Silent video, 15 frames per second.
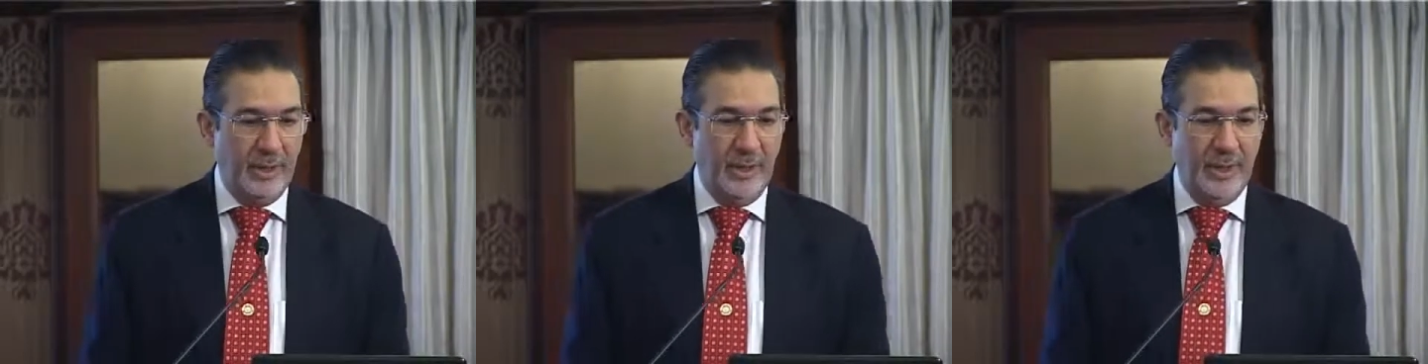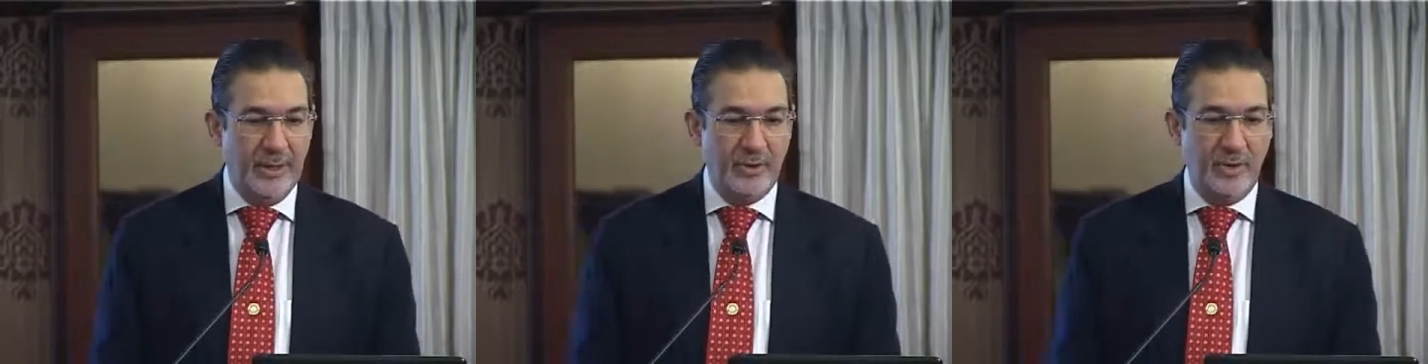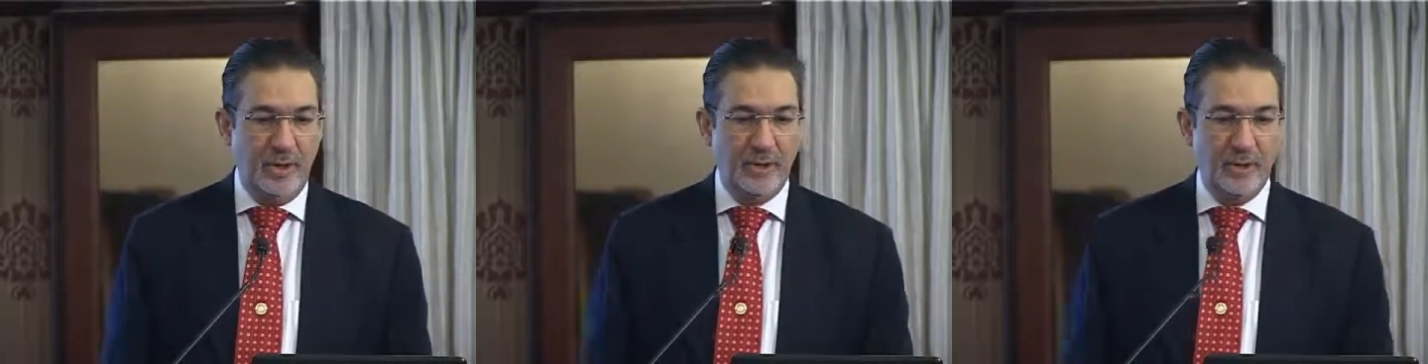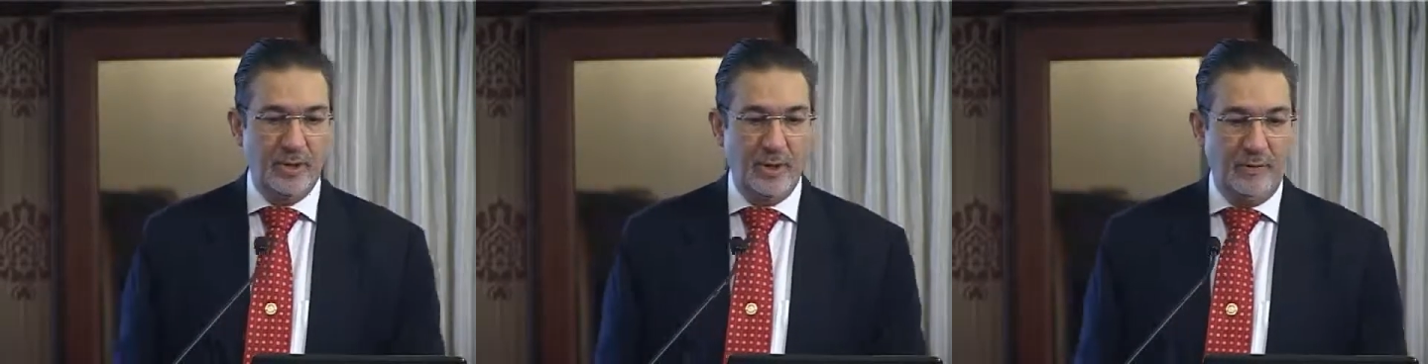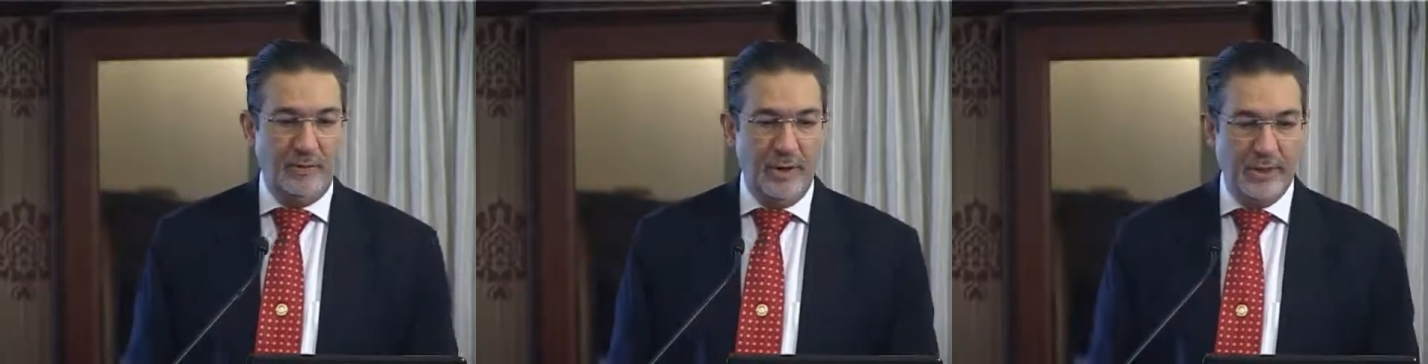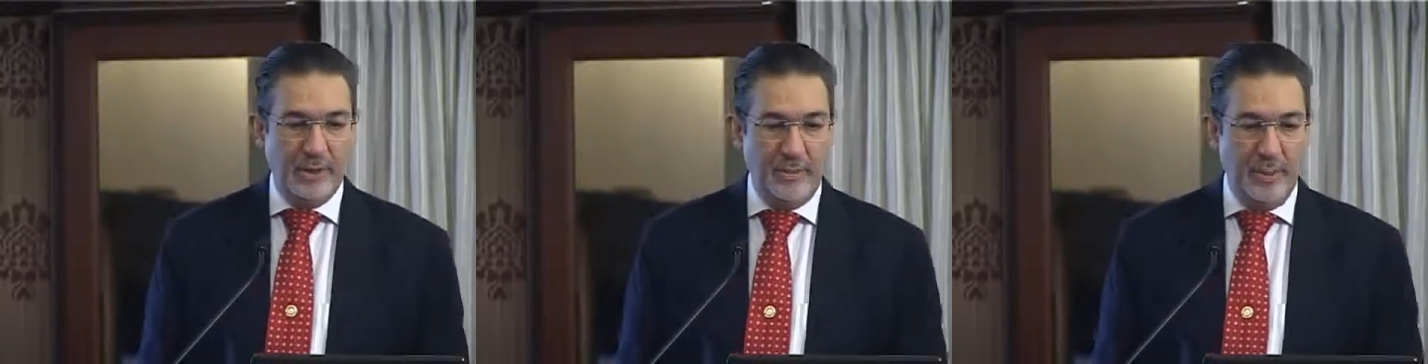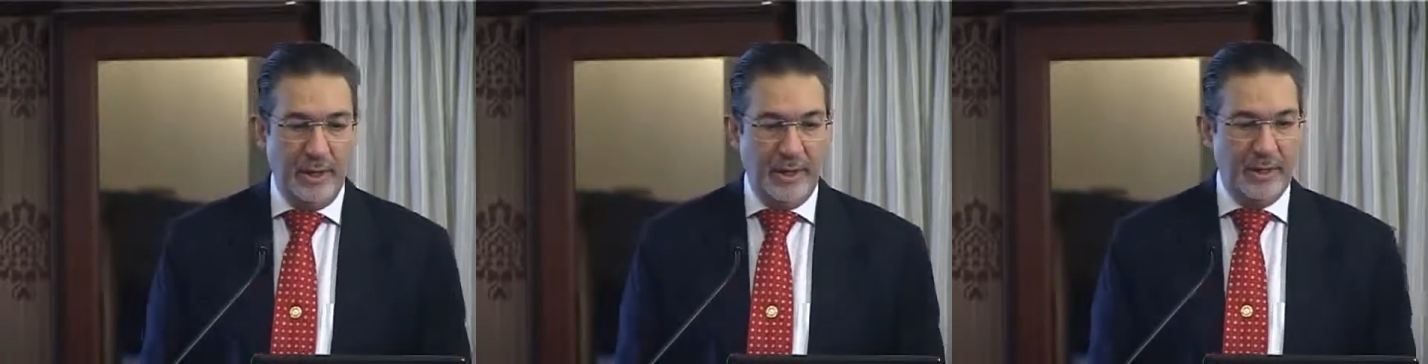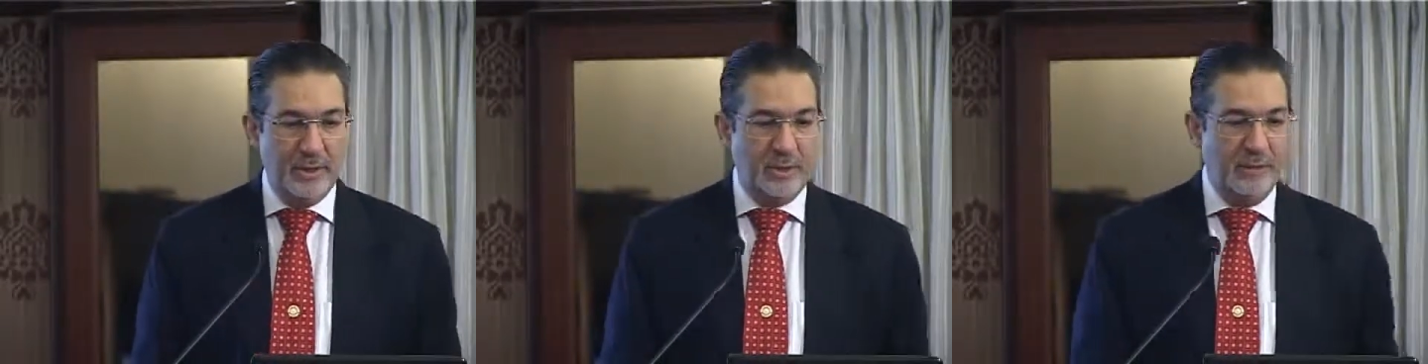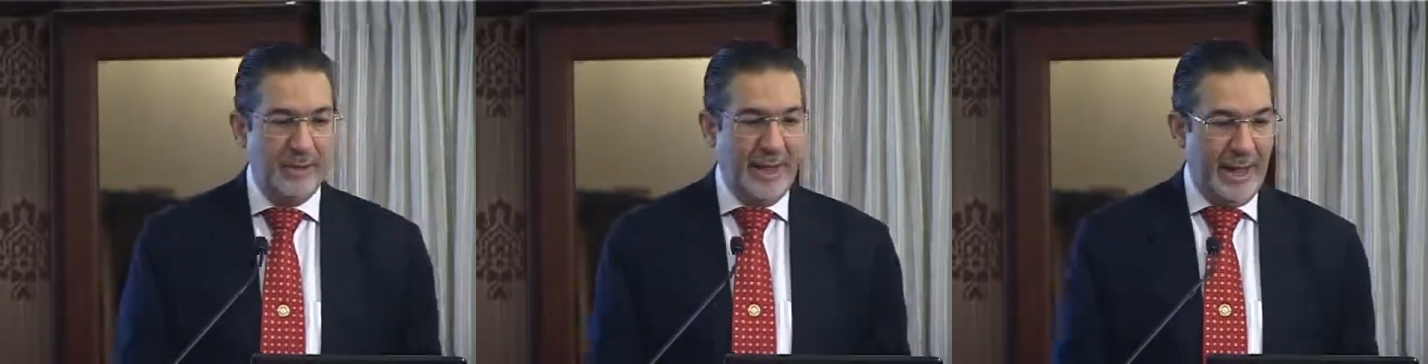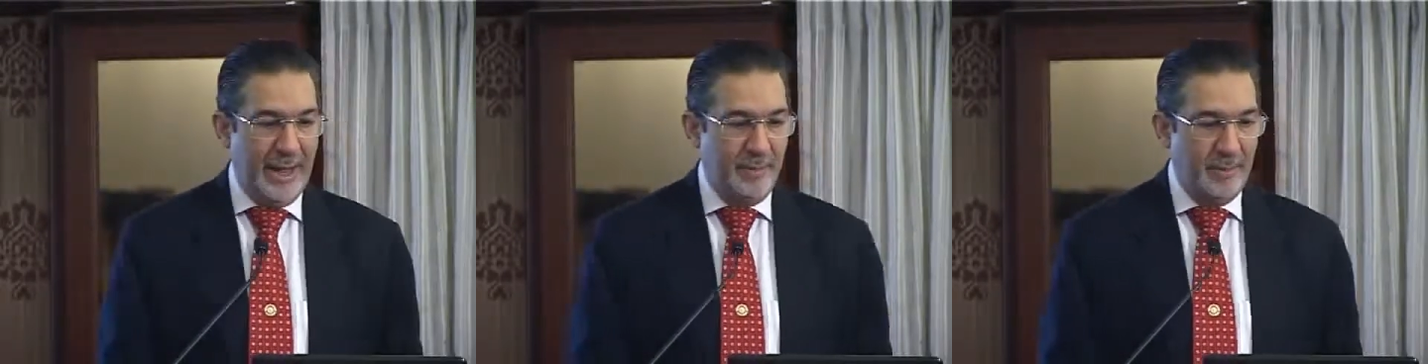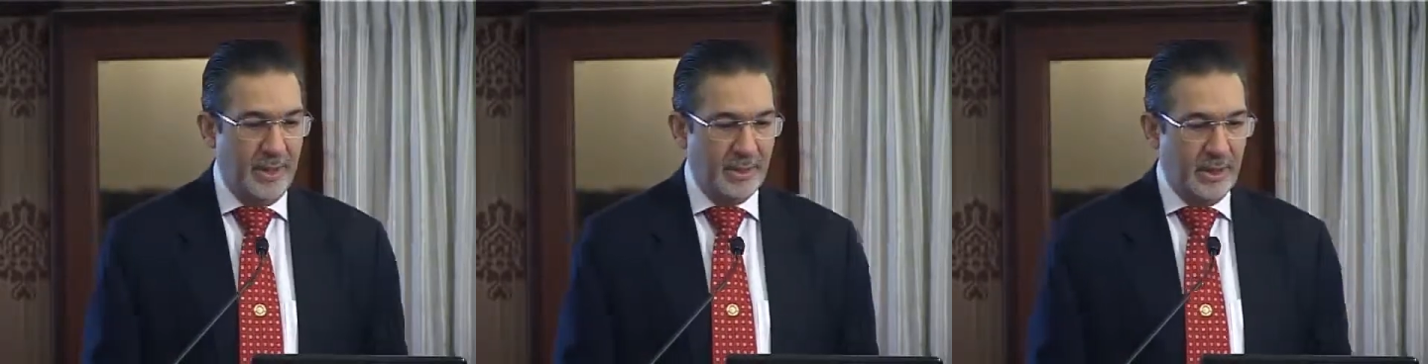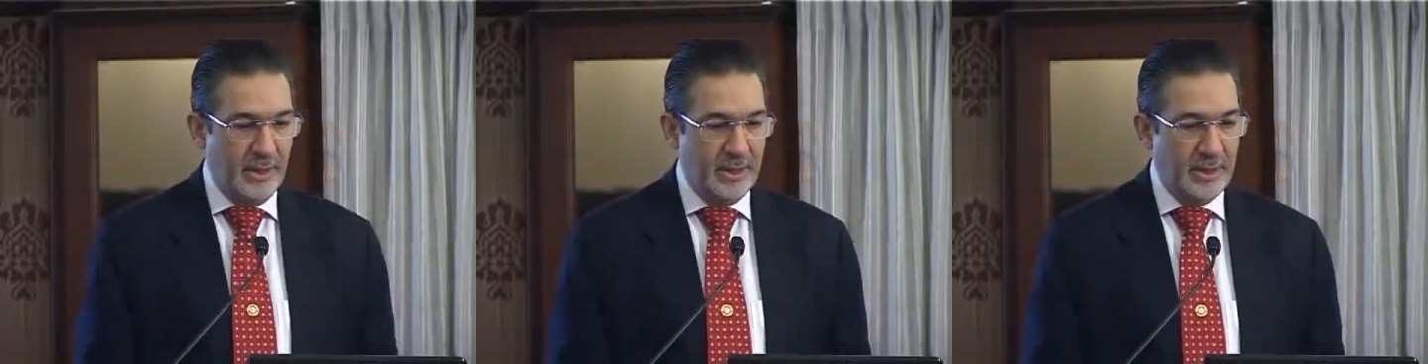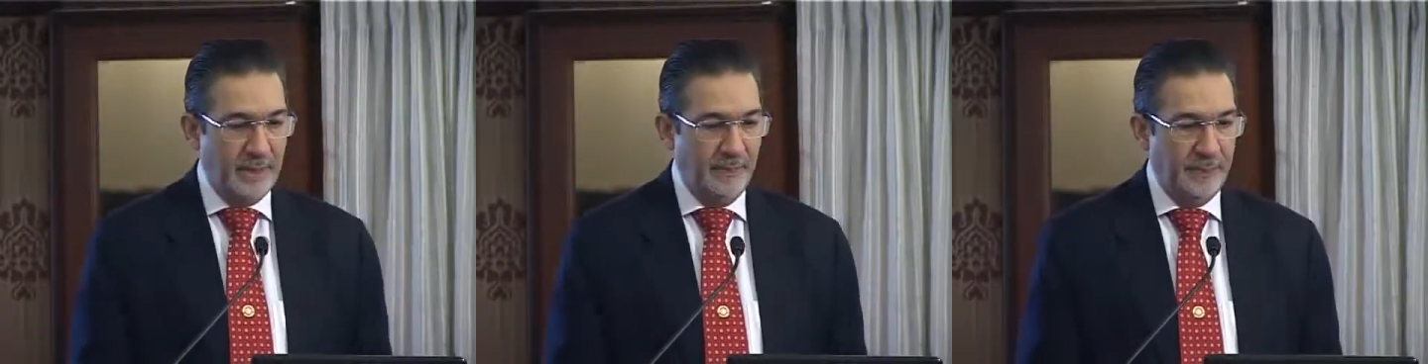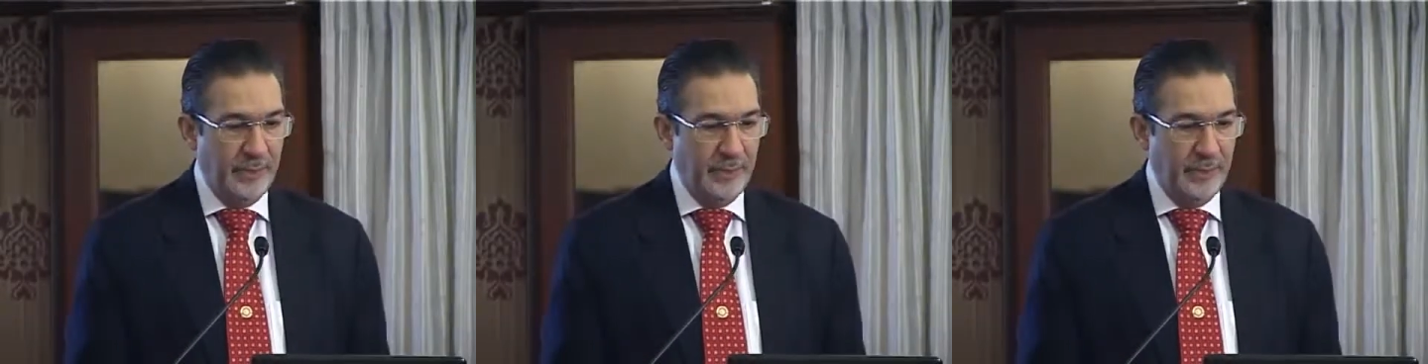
illustrations of disabilities of the eye muscles,